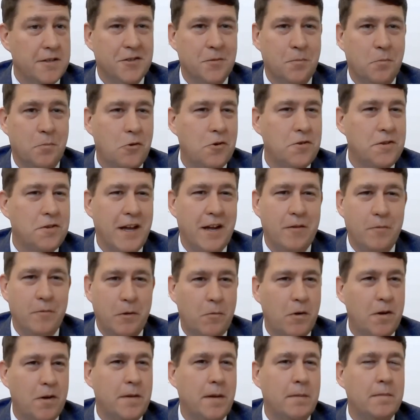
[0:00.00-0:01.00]
support that. And we
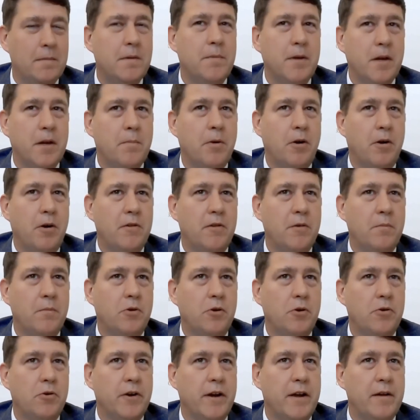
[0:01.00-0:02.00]
want them to be a part of the
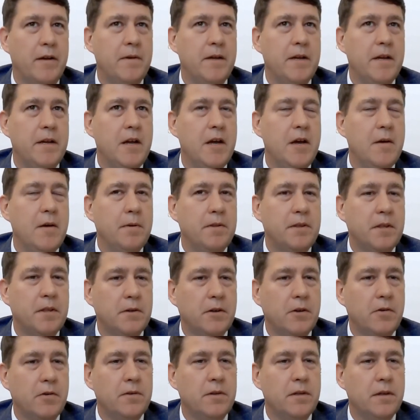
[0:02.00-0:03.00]
program. But
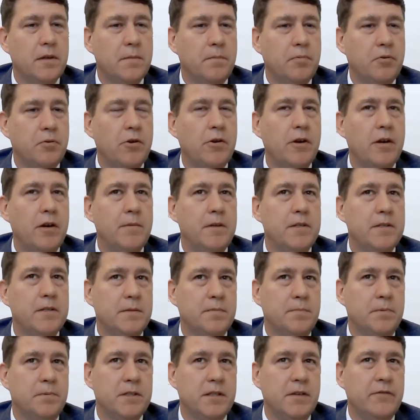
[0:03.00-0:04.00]
the program is
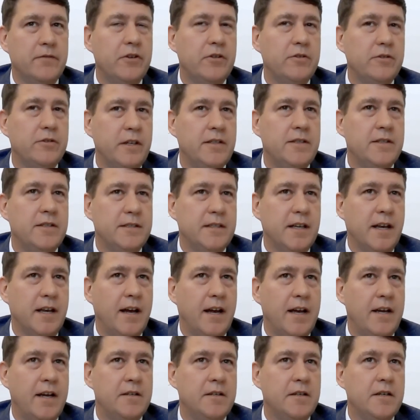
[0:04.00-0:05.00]
specifically
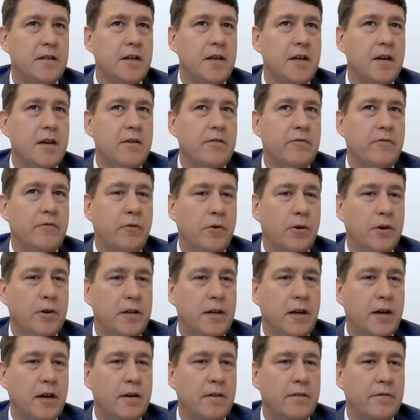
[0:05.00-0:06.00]
designed for
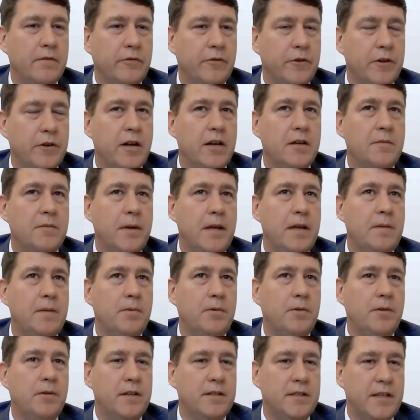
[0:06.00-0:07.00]
young
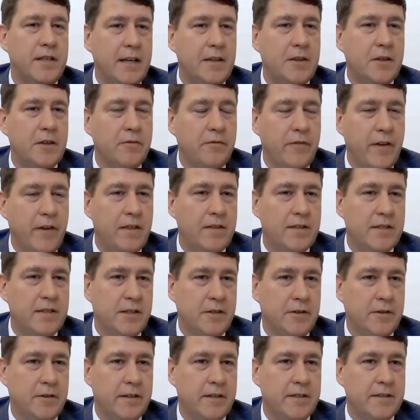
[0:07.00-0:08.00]
people that take their faith
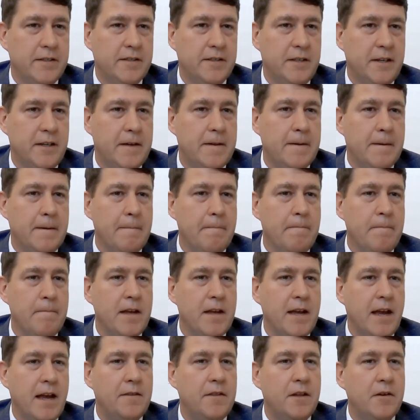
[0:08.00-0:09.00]
seriously
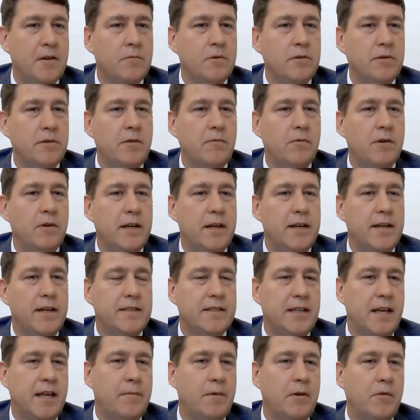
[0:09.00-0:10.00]
and that really want to
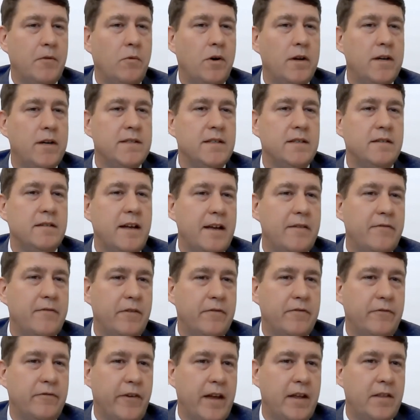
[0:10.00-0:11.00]
examine, what is a life
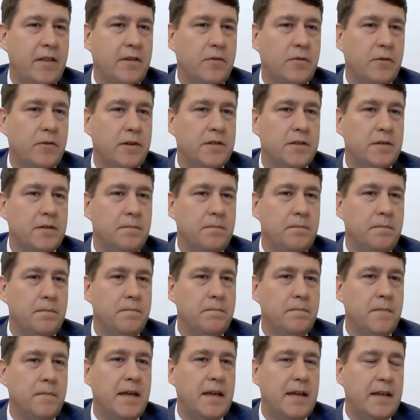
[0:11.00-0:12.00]
of faith going to
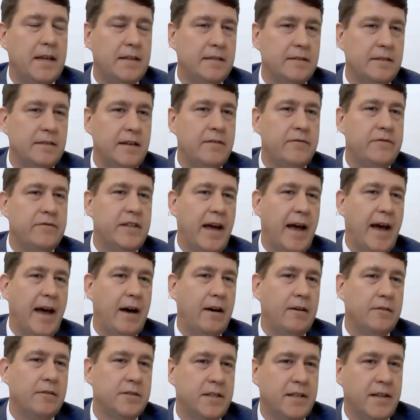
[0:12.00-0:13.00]
mean lived
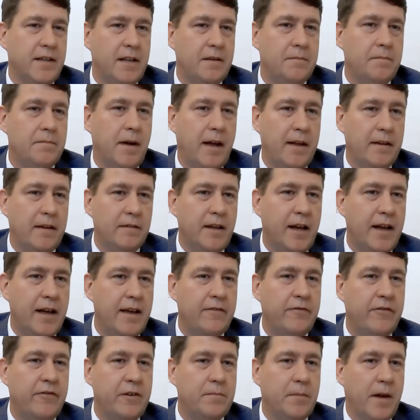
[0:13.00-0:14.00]
out in my
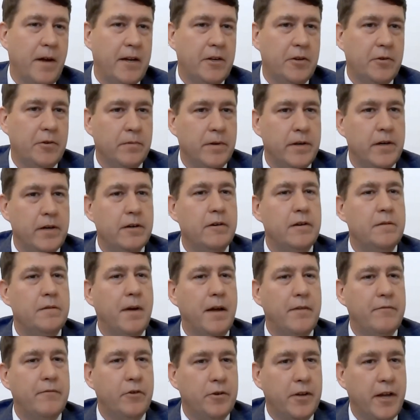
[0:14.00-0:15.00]
life, in my career, in
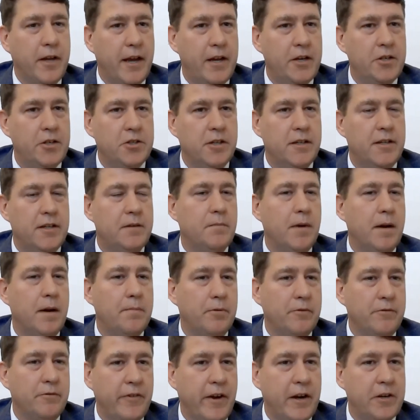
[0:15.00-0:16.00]
my vocation, in my
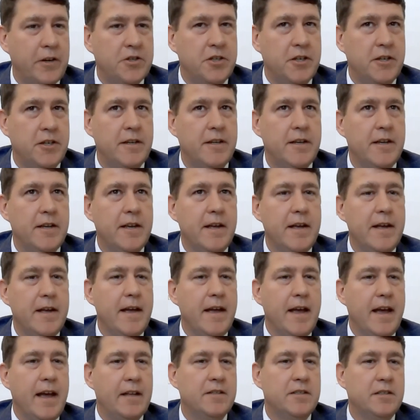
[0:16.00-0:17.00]
profession.
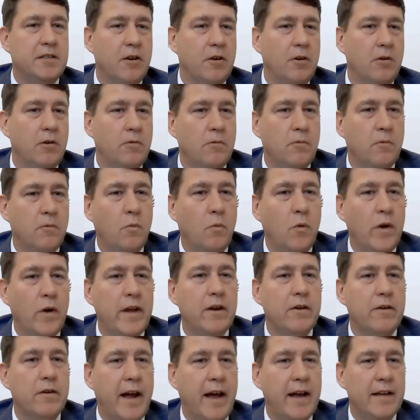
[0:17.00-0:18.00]
And so
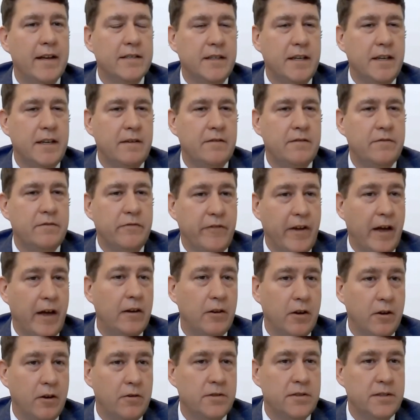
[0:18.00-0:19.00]
we are asking
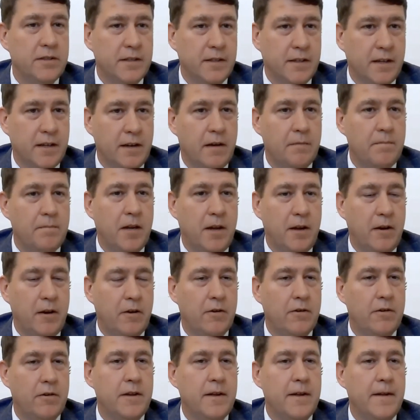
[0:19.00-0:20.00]
fellows to come
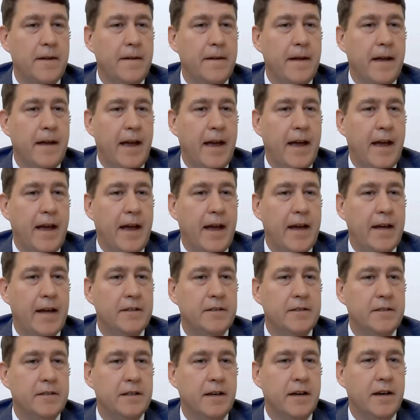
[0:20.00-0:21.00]
here
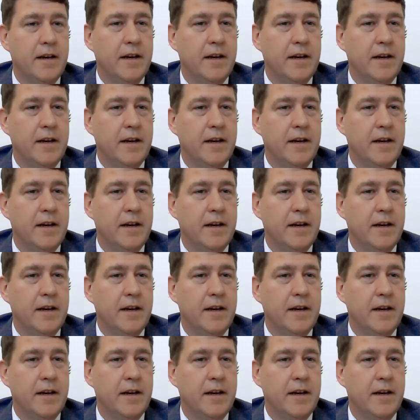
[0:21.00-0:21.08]
and